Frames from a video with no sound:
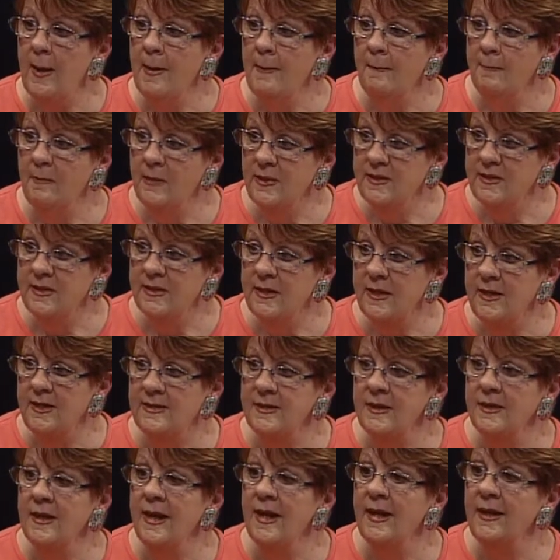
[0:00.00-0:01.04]

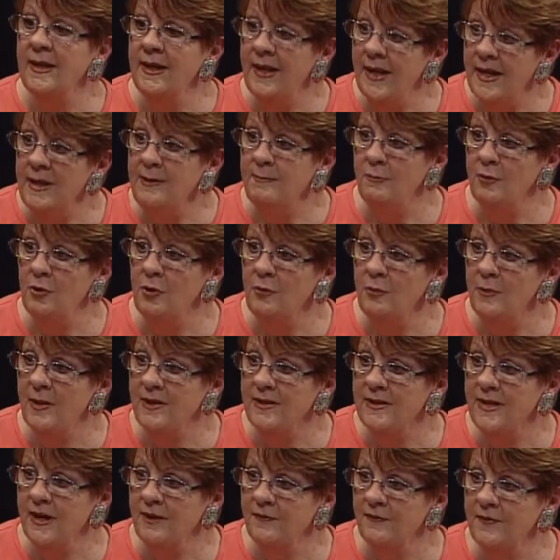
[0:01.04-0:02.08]
mid-season and late blooming
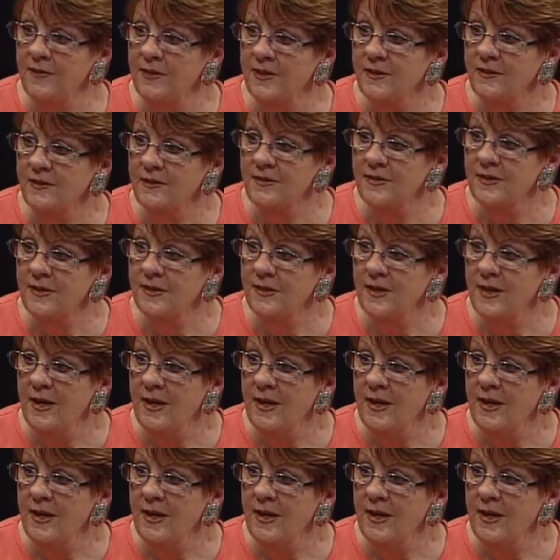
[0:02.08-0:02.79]
daffodils.